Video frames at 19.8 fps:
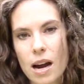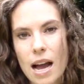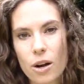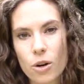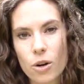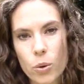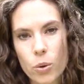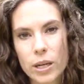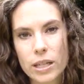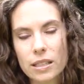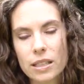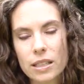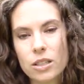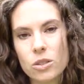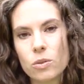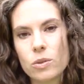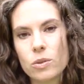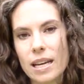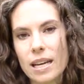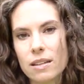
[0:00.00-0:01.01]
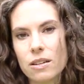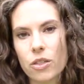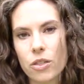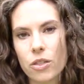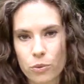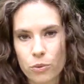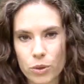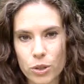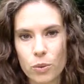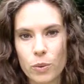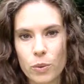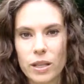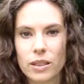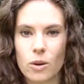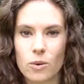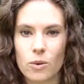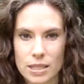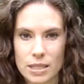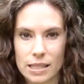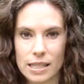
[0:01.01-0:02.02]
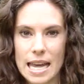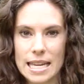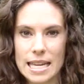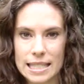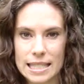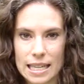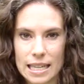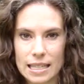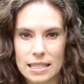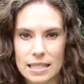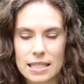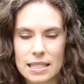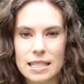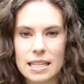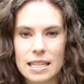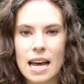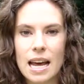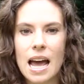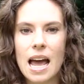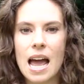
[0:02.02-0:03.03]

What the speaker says: how quickly you get through with those lessons,